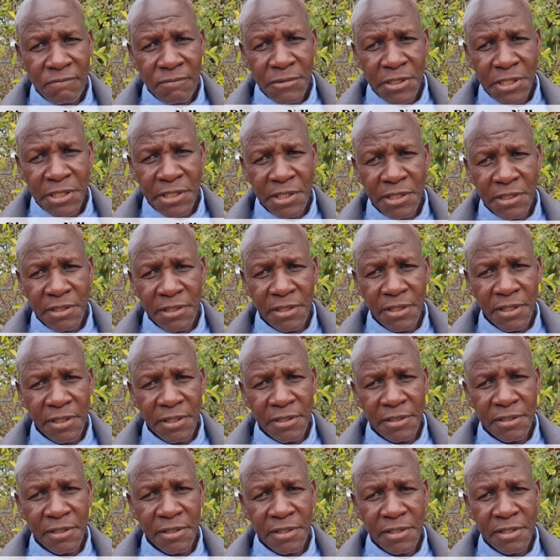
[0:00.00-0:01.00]
it is
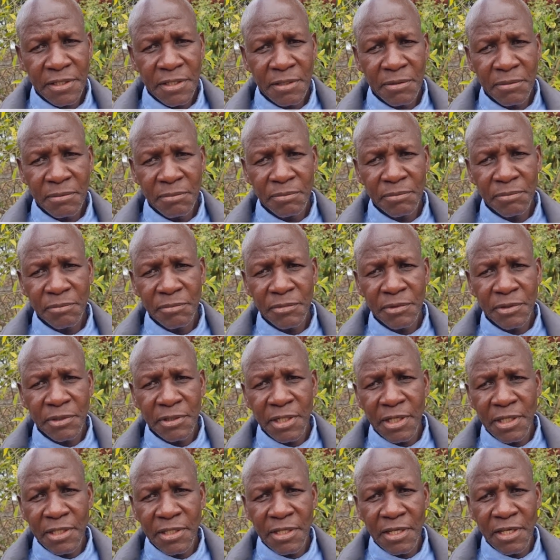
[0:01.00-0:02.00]
a system
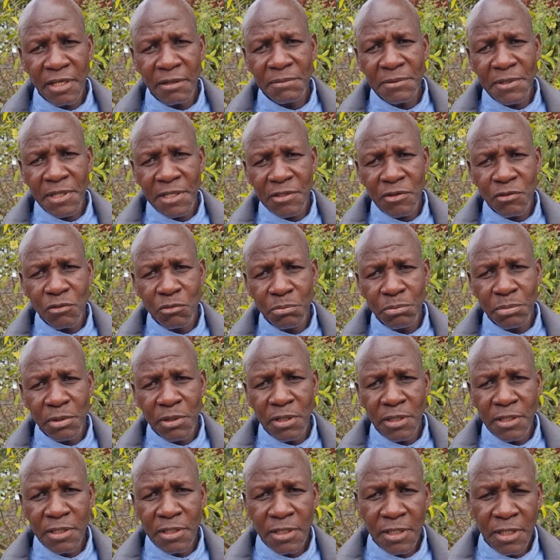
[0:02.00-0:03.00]
that helps us to
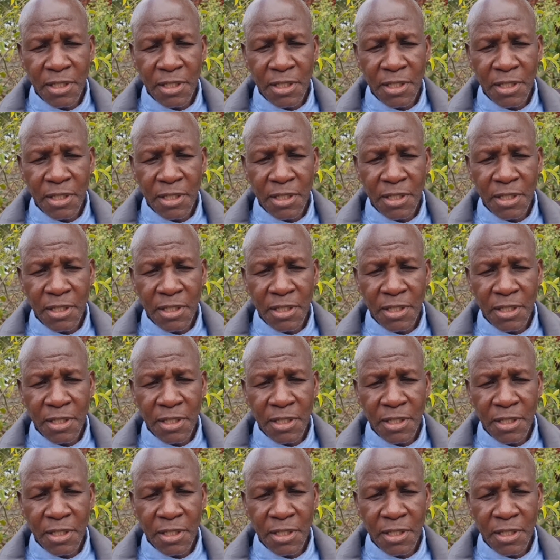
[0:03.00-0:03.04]
build